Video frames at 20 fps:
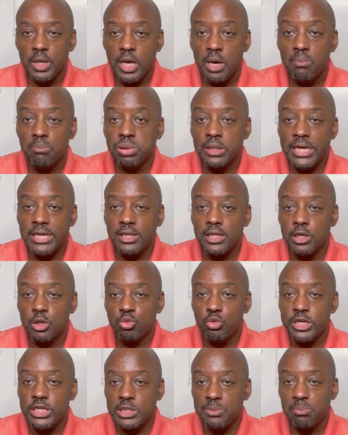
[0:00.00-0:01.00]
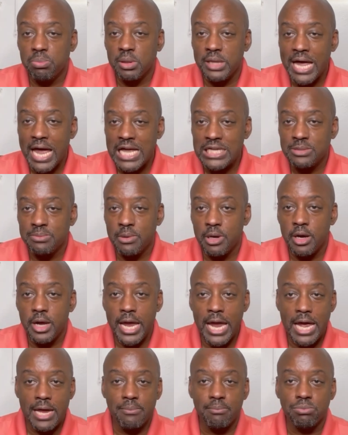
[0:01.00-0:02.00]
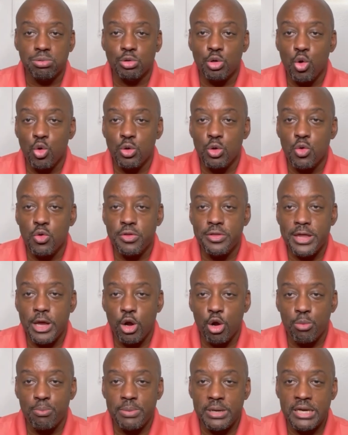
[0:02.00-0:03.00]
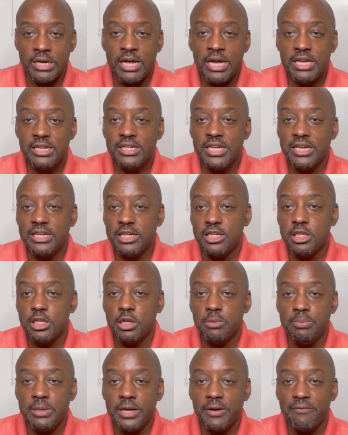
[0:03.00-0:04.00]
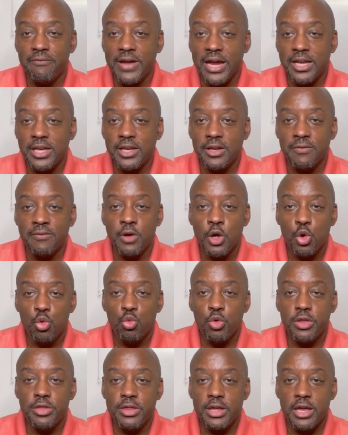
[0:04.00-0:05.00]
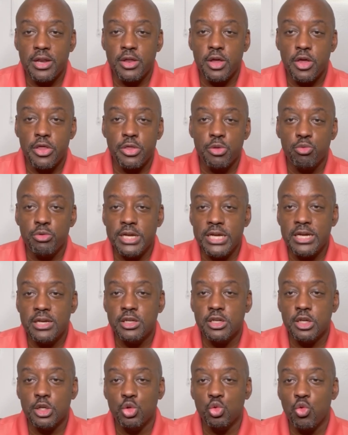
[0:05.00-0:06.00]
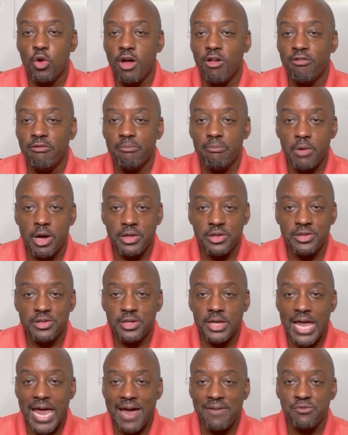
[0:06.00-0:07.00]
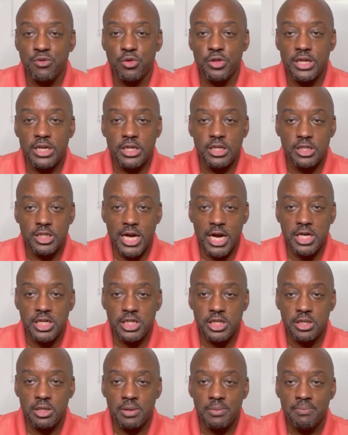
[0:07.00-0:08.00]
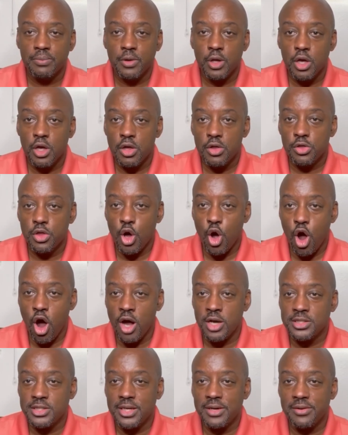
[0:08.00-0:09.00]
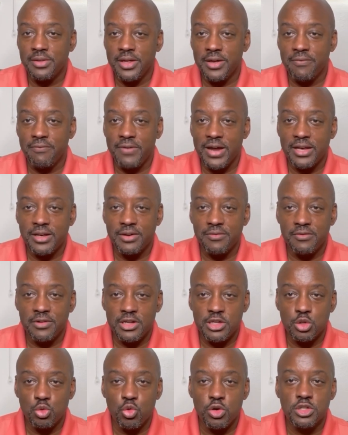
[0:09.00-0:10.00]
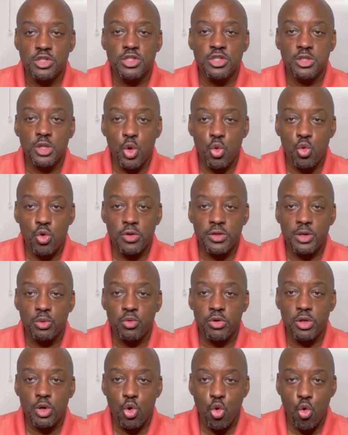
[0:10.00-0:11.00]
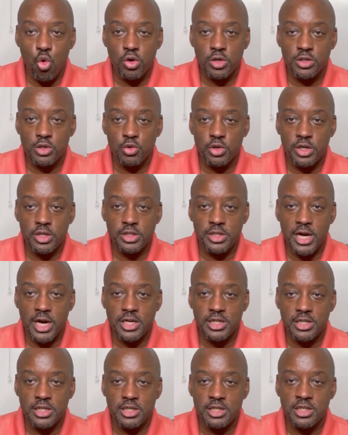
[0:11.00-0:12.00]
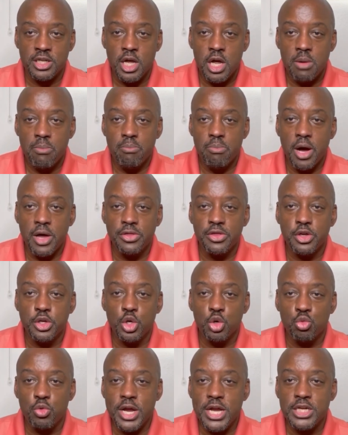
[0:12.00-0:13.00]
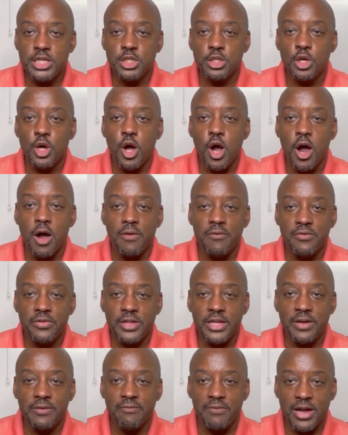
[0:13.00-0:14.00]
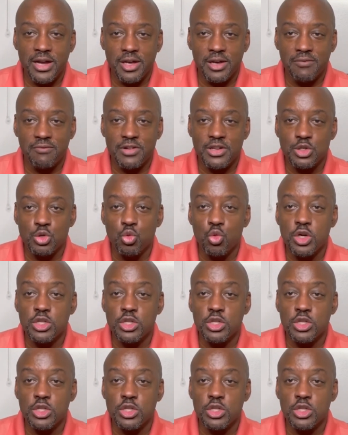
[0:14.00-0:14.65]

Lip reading: Platelet-rich plasma and prolotherapy tended to be effective within 3 to 12 months after the injection. The onset of the effectiveness was slower than with cortisone injections, but the duration of the effectiveness was